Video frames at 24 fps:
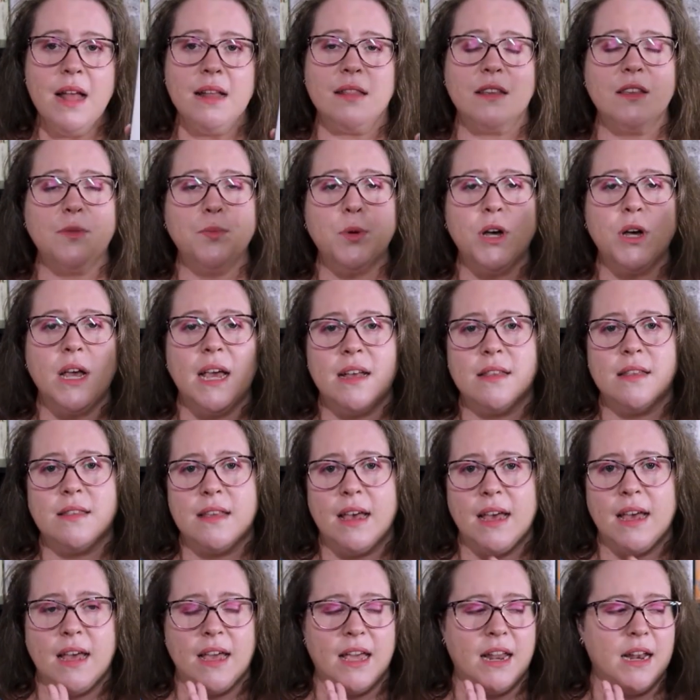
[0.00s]
This book
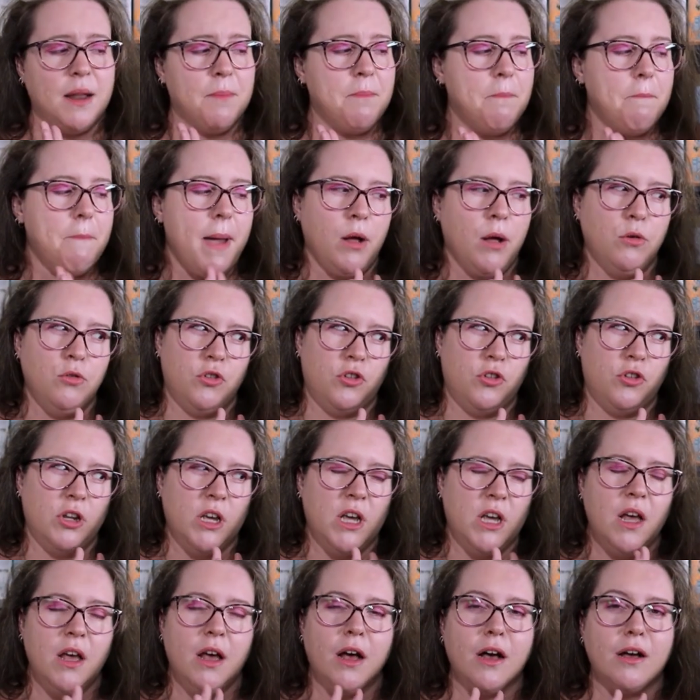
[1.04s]
has an amount
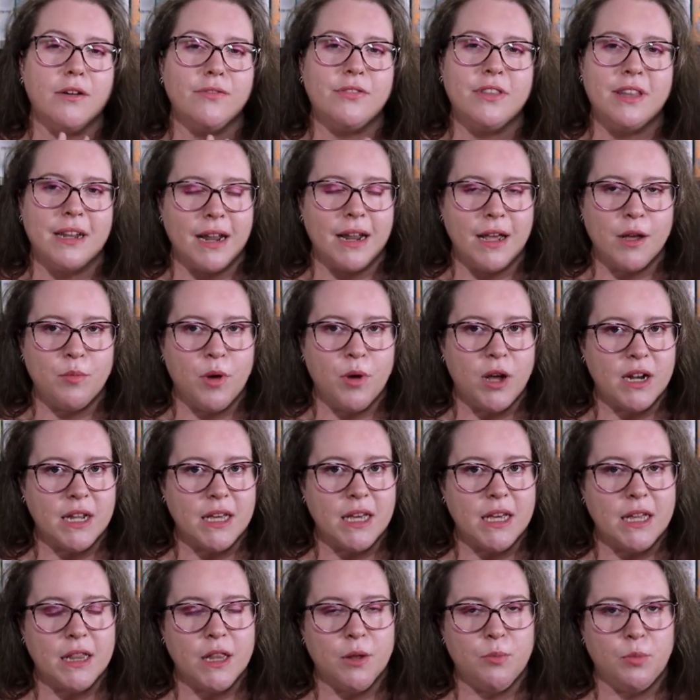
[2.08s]
of te reo
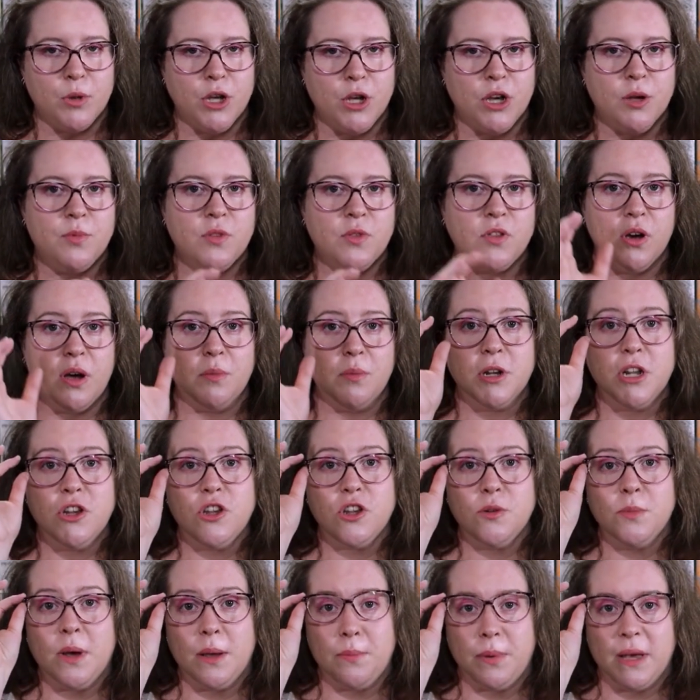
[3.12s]
Māori in the blurb, so I'm going
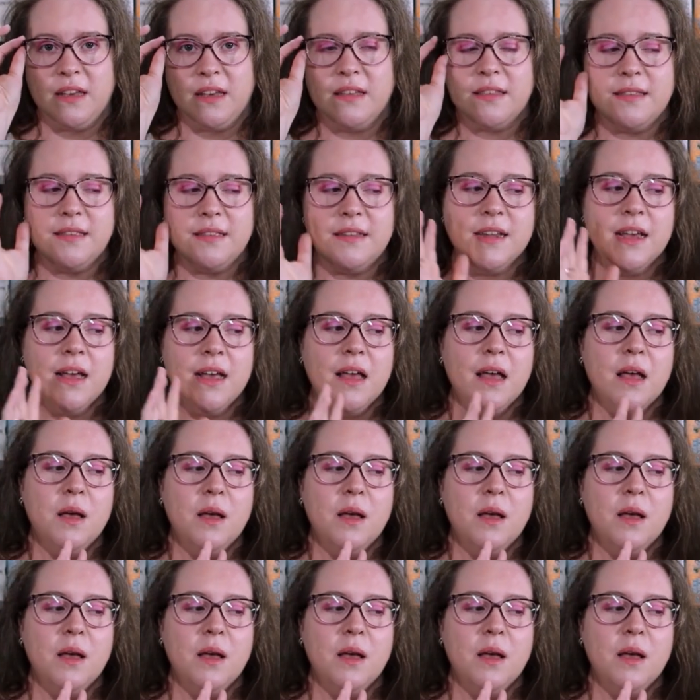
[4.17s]
to do my best,